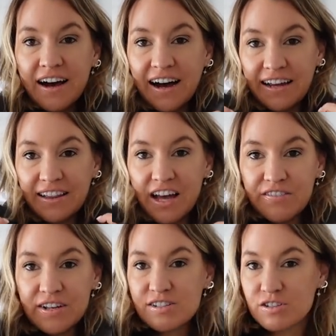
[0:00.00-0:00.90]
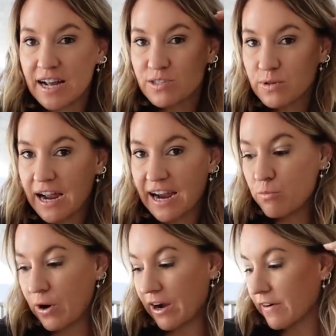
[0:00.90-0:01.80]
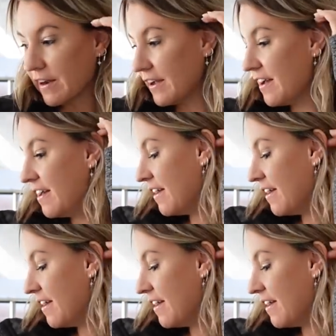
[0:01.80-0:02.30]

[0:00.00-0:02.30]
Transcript: I love it. So that's what I'm wearing.